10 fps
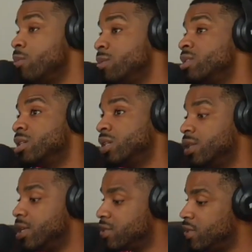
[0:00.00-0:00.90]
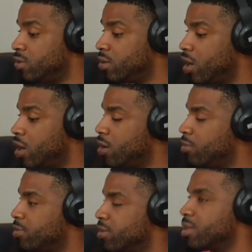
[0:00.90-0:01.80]
was a good listen.
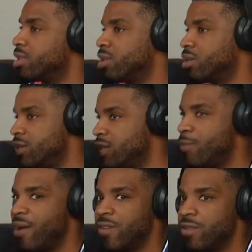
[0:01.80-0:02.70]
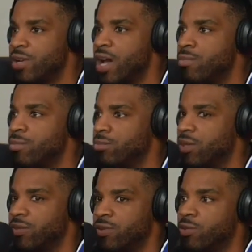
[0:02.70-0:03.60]
Is it my favorite album
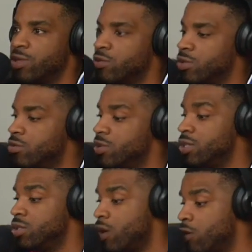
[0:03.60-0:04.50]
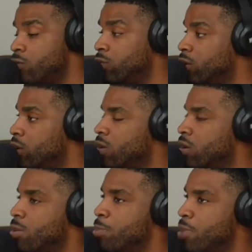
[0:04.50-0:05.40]
of 2023? No.
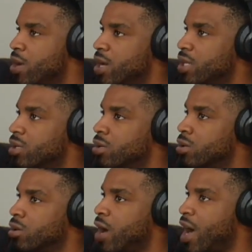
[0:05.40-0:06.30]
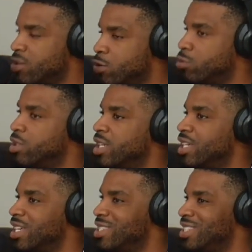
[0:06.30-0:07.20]
But I do think
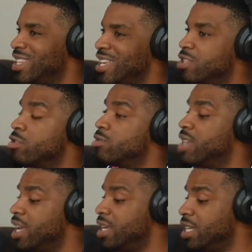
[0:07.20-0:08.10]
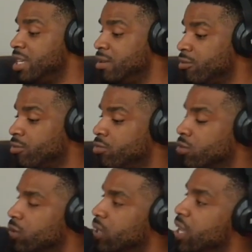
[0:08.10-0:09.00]
it's an entertaining
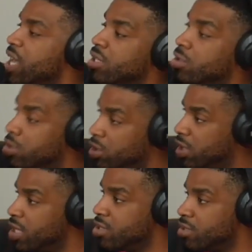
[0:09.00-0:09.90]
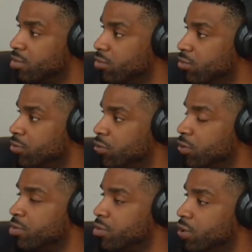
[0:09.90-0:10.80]
and good listen. For real, for